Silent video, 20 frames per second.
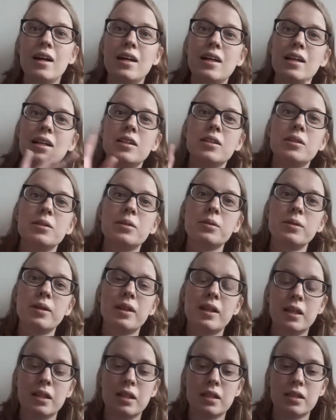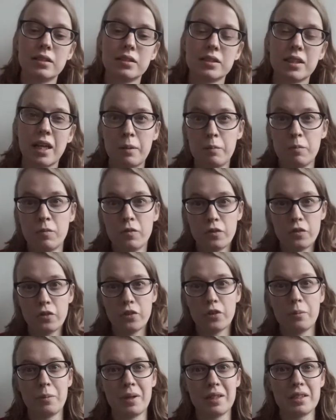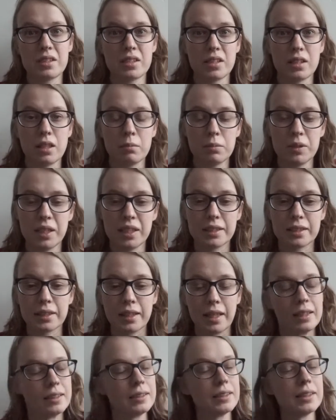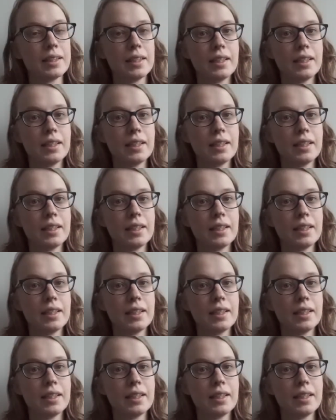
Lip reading: Hello, and time for a medicine update again.